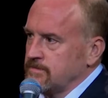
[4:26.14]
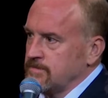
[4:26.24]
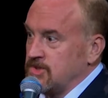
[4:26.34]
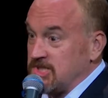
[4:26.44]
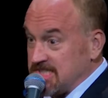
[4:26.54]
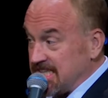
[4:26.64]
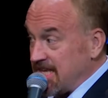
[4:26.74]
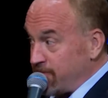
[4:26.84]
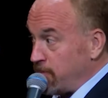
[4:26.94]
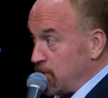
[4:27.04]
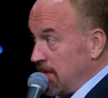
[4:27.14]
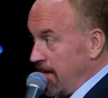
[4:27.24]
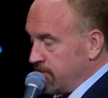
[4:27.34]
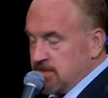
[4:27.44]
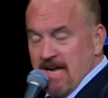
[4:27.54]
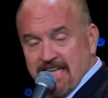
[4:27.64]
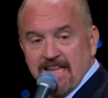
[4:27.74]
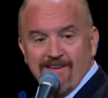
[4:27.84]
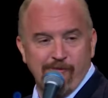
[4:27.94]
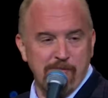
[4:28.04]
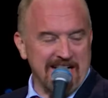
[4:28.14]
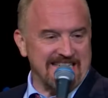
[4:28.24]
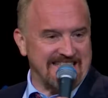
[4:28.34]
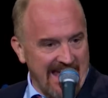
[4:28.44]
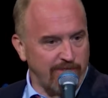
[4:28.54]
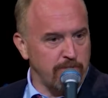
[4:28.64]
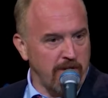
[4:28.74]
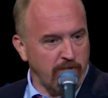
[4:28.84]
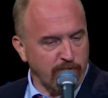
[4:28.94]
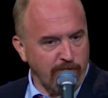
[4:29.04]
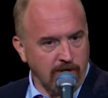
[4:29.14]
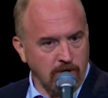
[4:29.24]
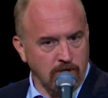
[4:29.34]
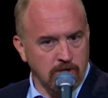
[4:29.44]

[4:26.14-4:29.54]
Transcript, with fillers: She's the love of your life. She's not the love of my death, motherfucker.